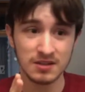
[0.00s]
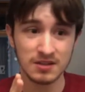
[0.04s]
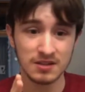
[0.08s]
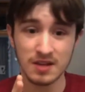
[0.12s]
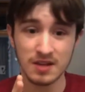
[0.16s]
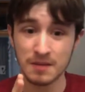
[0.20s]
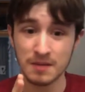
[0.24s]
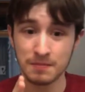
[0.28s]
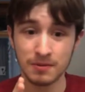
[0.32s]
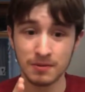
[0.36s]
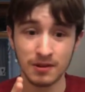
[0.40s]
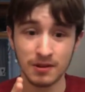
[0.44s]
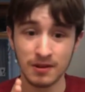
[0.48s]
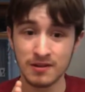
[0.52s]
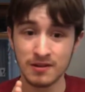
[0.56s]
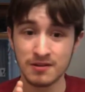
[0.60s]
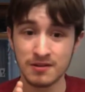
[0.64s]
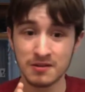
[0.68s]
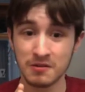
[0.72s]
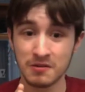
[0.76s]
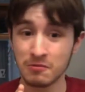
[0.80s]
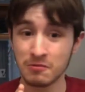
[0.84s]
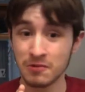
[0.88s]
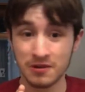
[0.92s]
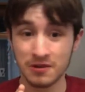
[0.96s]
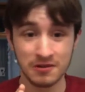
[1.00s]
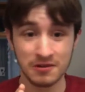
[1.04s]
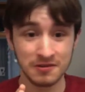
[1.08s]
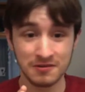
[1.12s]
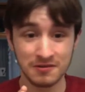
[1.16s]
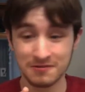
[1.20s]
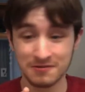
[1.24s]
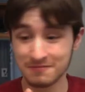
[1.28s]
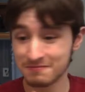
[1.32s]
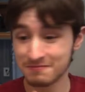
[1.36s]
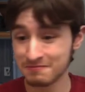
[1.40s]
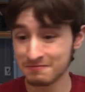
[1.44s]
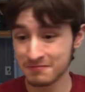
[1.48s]
stop playing it
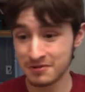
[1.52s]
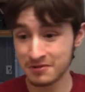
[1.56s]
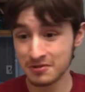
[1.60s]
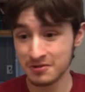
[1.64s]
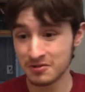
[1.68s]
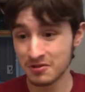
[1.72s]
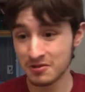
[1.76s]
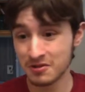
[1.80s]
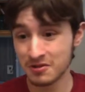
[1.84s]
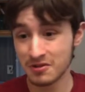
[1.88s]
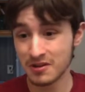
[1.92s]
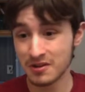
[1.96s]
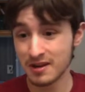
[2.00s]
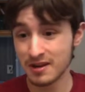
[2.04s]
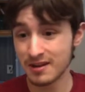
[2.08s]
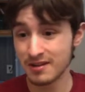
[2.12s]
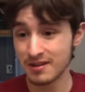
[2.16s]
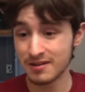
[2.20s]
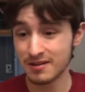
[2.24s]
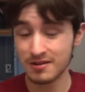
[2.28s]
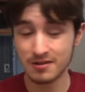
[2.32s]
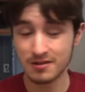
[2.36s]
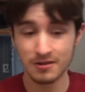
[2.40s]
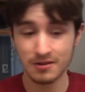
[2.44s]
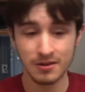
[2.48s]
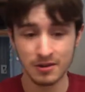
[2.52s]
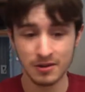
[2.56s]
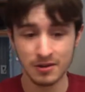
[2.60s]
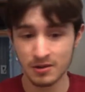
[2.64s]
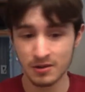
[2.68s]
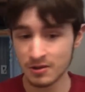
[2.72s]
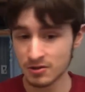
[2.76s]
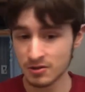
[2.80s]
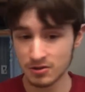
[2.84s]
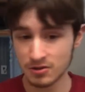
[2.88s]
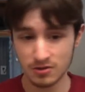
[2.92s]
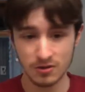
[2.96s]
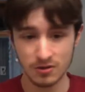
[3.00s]
when I
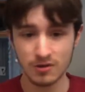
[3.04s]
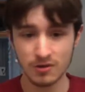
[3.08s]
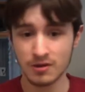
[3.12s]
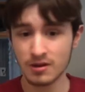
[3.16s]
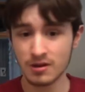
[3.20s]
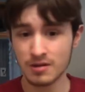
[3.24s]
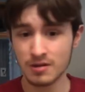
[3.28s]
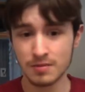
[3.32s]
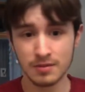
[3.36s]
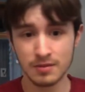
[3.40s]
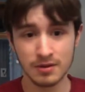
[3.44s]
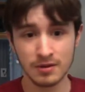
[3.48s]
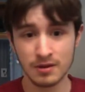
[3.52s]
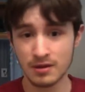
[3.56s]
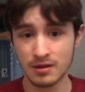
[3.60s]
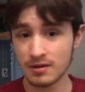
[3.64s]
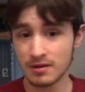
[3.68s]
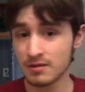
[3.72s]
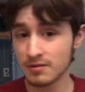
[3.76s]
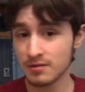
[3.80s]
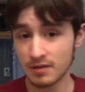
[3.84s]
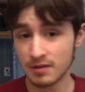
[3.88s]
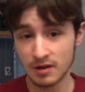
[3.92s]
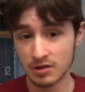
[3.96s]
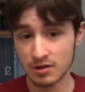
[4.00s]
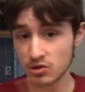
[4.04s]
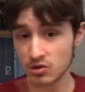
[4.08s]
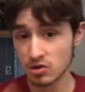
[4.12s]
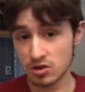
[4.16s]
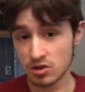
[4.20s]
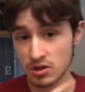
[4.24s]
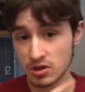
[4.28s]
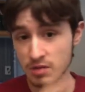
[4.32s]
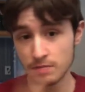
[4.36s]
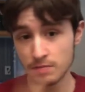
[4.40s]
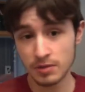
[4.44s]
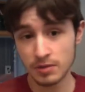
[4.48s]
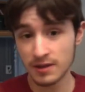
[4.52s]
start up and I
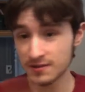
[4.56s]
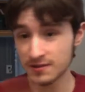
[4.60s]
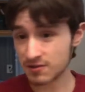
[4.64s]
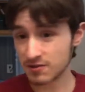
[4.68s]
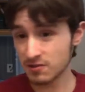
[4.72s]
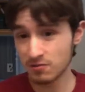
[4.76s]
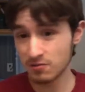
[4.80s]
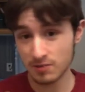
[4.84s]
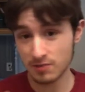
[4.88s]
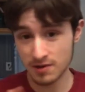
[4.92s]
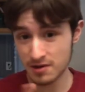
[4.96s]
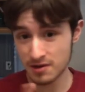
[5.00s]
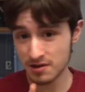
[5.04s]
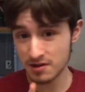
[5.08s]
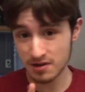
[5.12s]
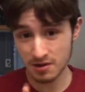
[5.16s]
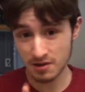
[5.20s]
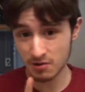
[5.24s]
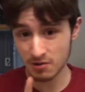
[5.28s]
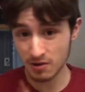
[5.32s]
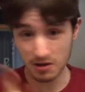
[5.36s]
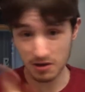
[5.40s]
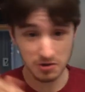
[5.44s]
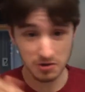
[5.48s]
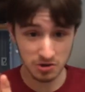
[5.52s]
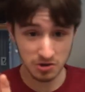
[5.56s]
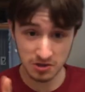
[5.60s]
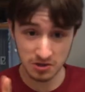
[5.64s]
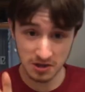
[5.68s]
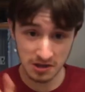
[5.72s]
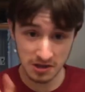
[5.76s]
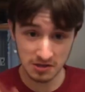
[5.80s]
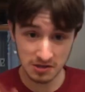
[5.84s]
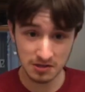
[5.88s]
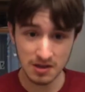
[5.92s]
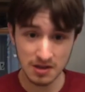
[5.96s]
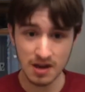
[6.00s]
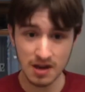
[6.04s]
just keep blasting away. I just
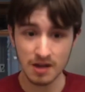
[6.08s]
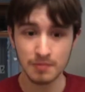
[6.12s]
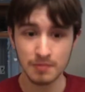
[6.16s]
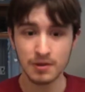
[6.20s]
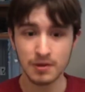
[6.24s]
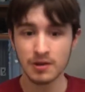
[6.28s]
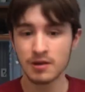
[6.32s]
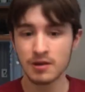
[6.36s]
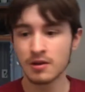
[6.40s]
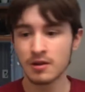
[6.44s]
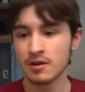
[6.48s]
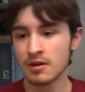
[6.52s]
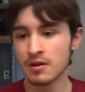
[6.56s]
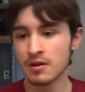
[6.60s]
can't stop.